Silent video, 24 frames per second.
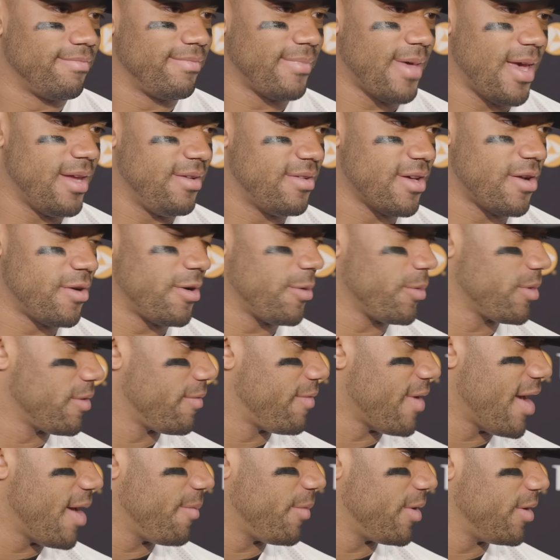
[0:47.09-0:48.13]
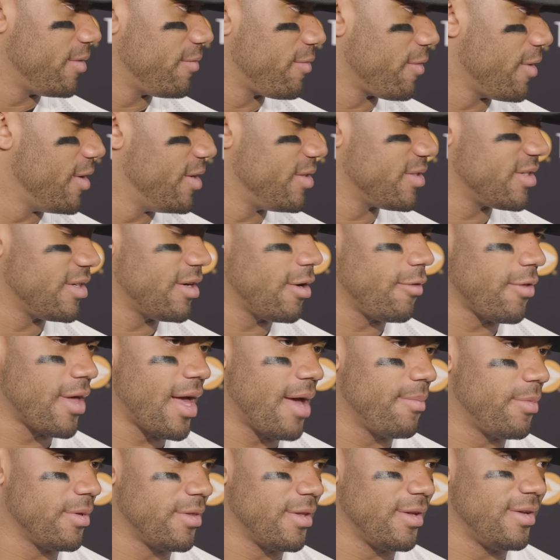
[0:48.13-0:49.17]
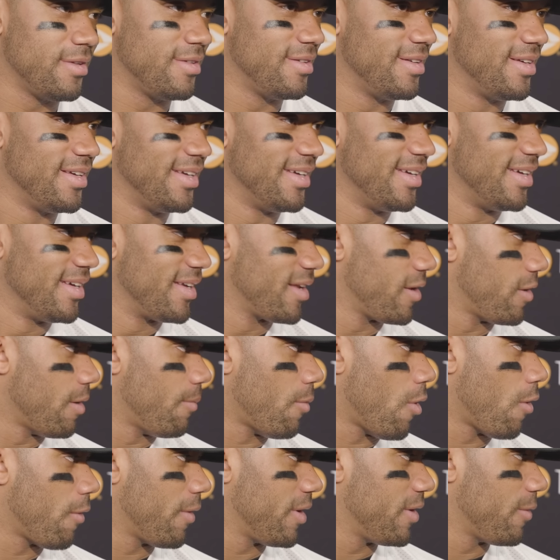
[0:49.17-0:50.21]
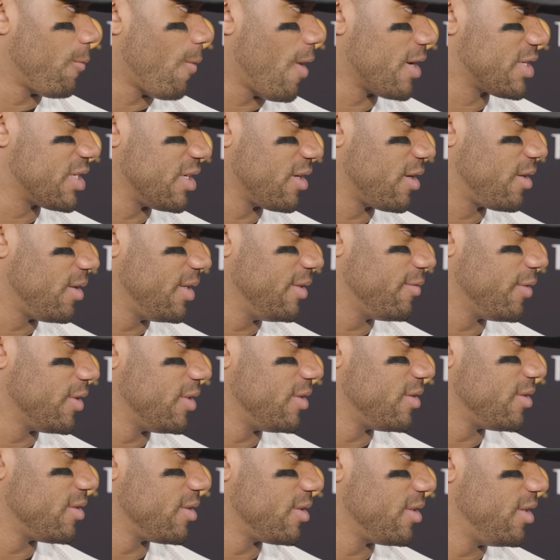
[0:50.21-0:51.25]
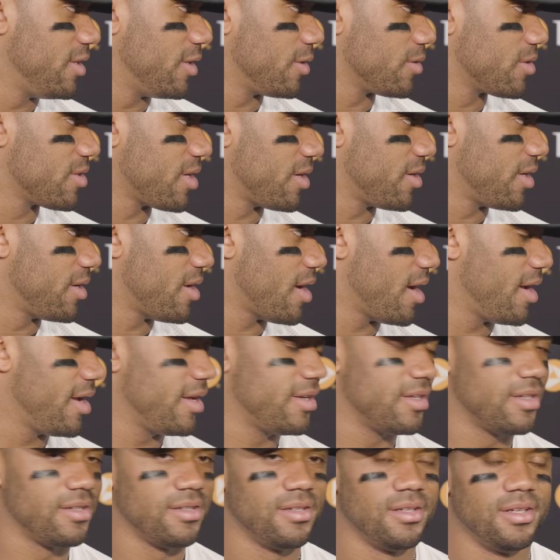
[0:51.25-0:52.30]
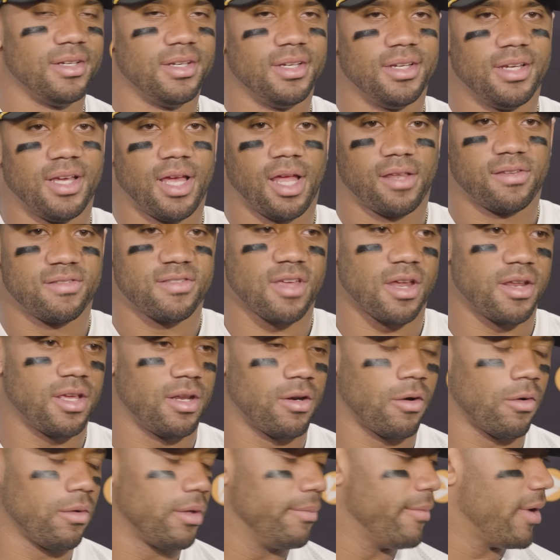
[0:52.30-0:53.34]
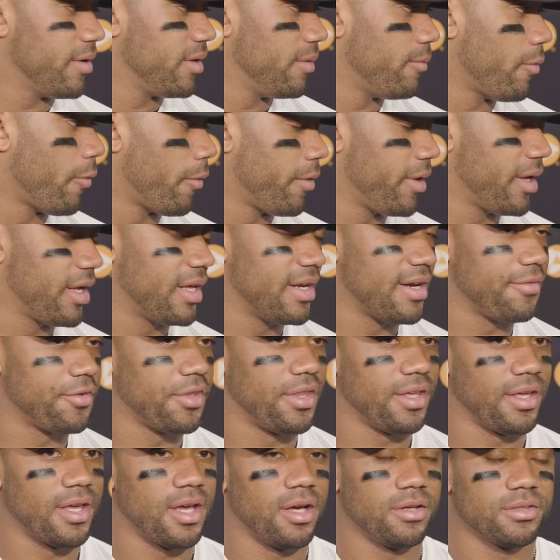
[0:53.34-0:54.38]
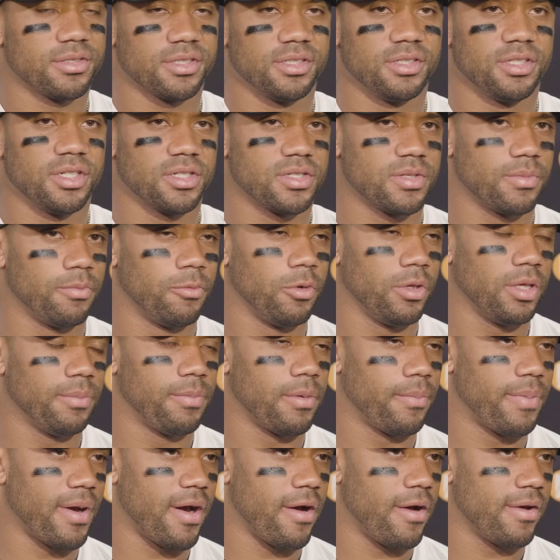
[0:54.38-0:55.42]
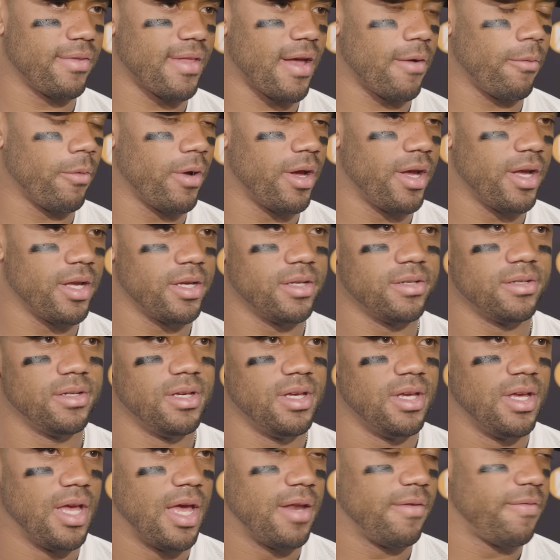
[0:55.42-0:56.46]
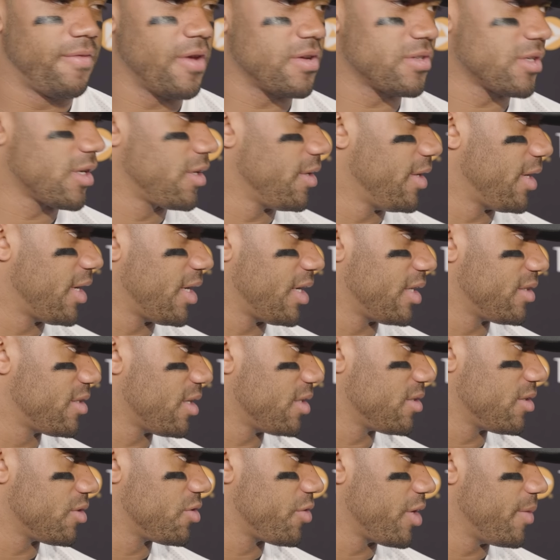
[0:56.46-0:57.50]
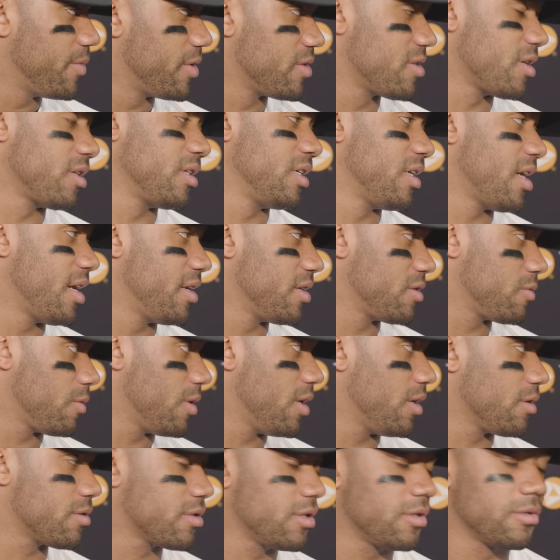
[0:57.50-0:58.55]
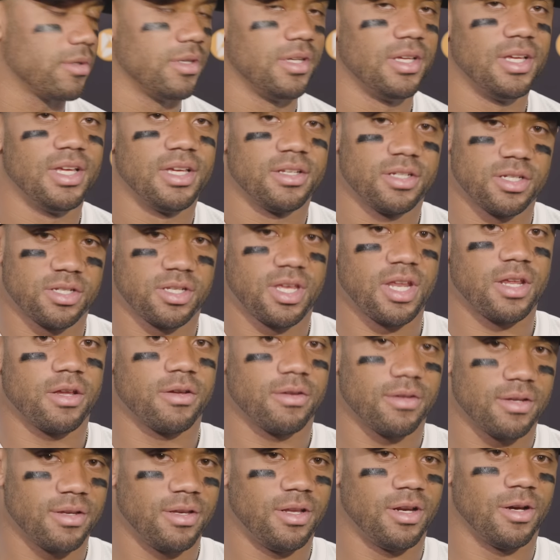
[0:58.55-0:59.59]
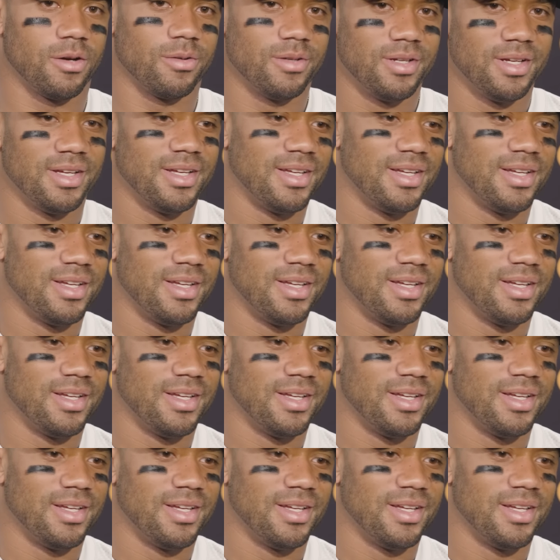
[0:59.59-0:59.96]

ate dinner with the family and friends and all that. But then, you know, I'm already watching Cleveland, you know, Sunday night and studying early Monday morning and everything else and just really preparing that way and physically getting tons of treatment Sunday night as well. So just getting, you know,